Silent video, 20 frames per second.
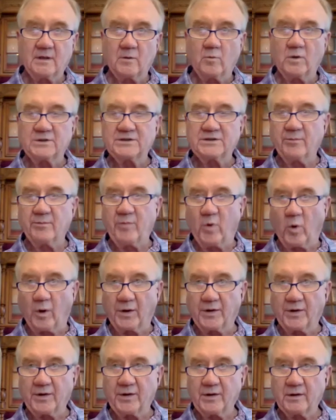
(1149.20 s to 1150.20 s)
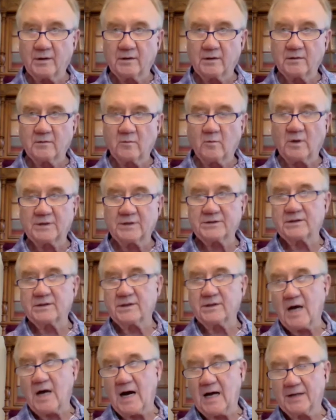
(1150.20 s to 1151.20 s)
What's important? What's
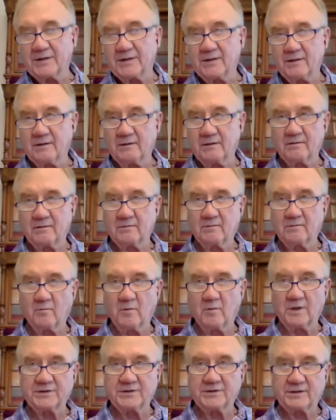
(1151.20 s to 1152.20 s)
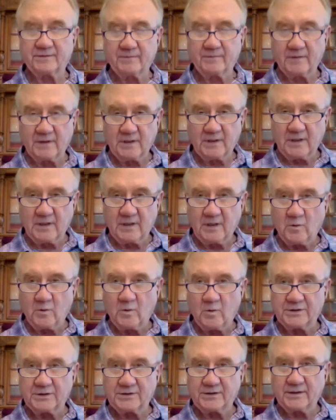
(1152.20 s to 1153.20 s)
not? What's
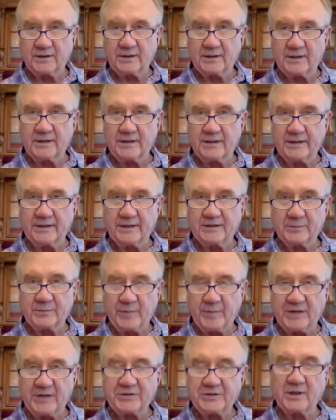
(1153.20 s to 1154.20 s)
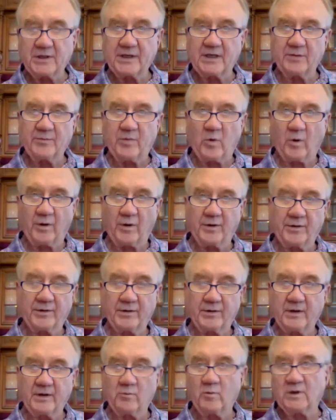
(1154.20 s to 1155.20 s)
especially important
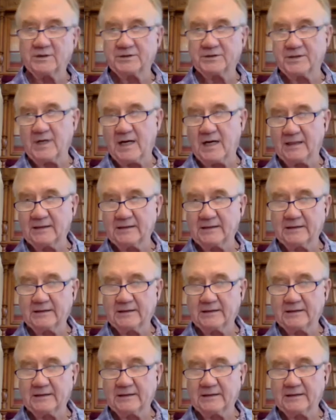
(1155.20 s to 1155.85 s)
and what's not?